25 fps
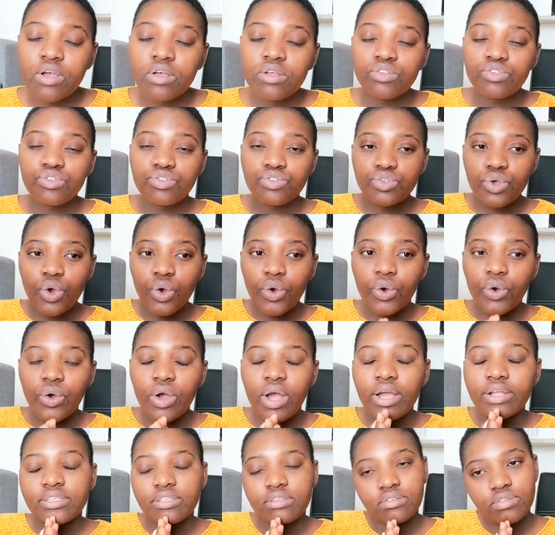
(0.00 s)
So
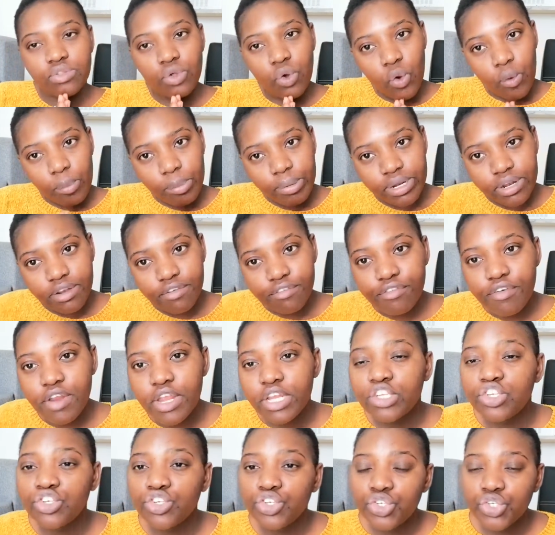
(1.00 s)
I just open a
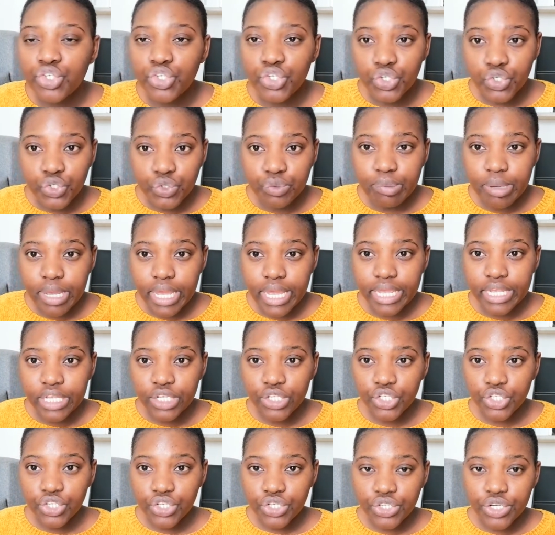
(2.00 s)
French new
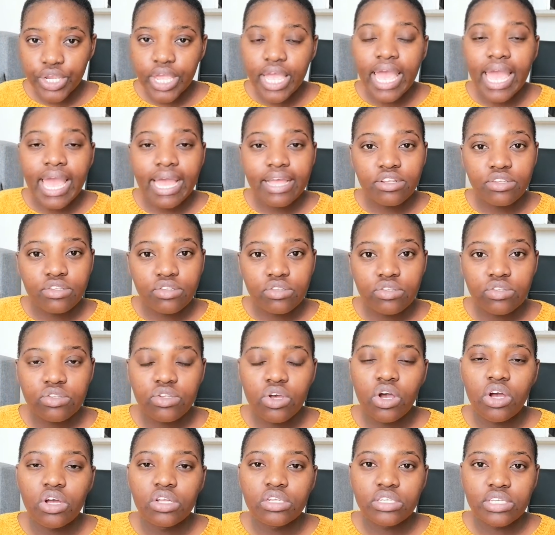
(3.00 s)
page and
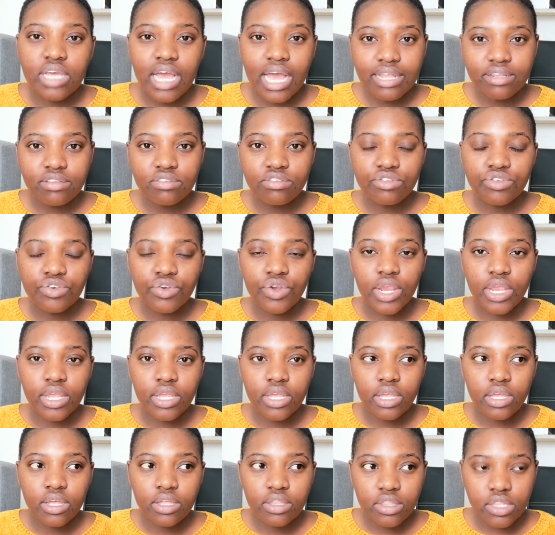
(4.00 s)
start
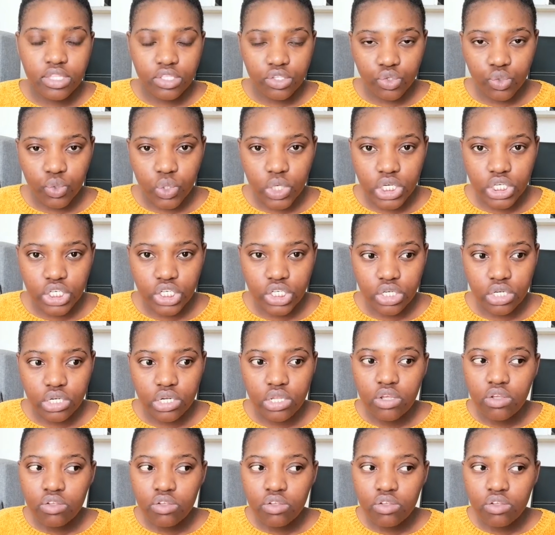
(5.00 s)
answering this question.